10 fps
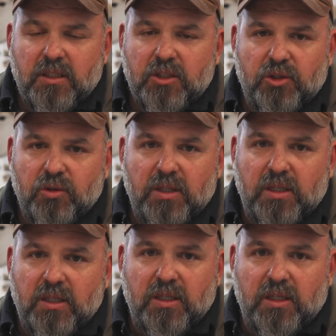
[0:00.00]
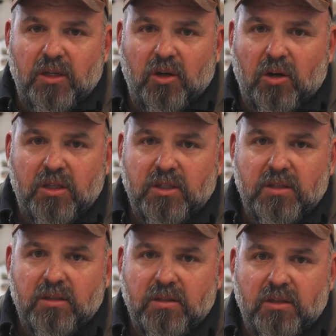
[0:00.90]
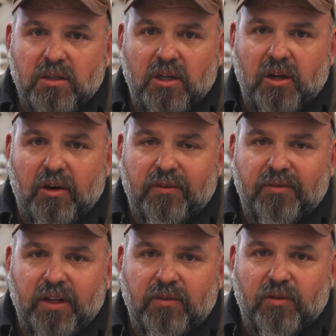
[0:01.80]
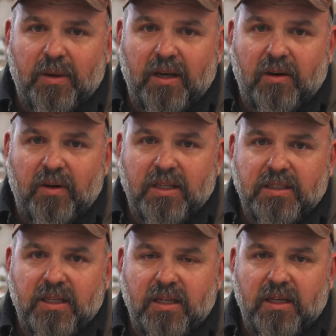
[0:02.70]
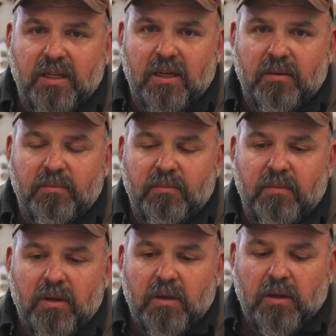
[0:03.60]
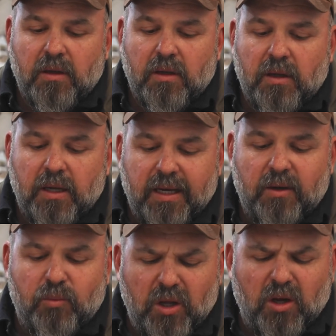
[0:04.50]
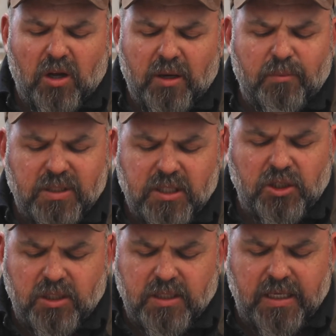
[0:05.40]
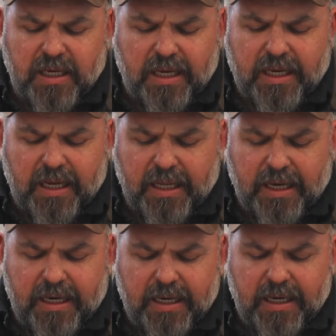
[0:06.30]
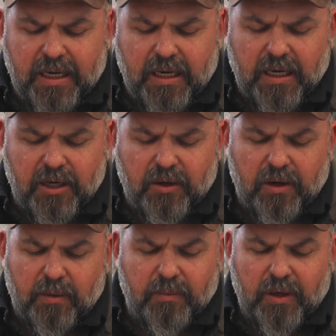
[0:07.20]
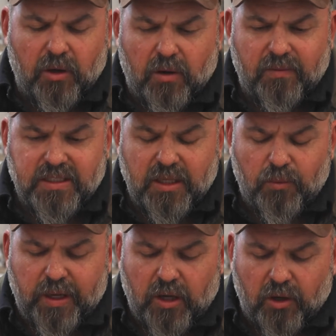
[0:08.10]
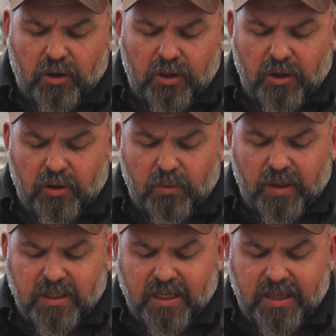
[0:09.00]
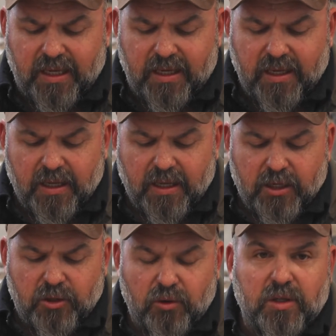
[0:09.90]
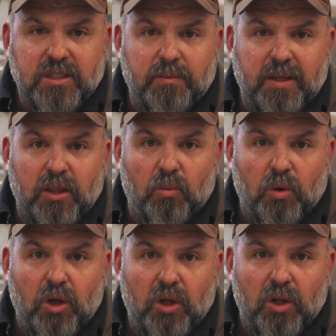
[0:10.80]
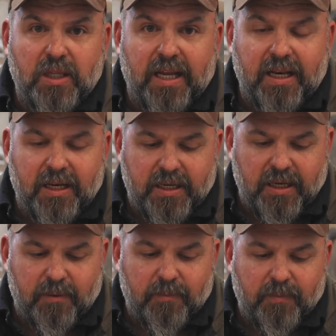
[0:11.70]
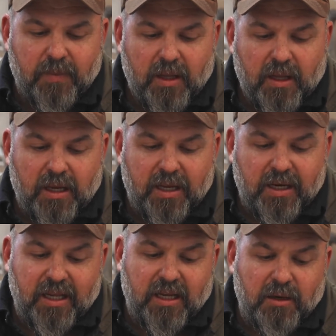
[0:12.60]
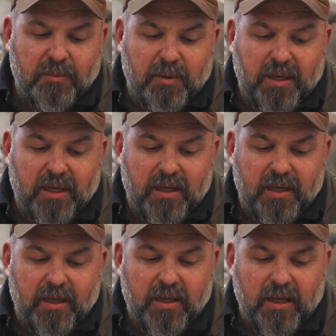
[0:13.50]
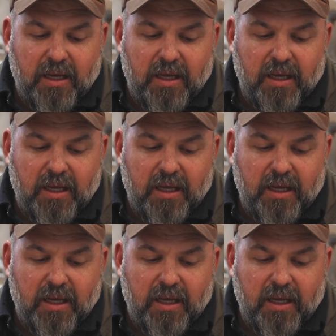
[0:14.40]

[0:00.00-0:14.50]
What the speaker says: sure knocked, you know, our feet from under us, and we are in positions. And I mean, obviously, we are not the only ones. I think tourism in the world and here in Namibia,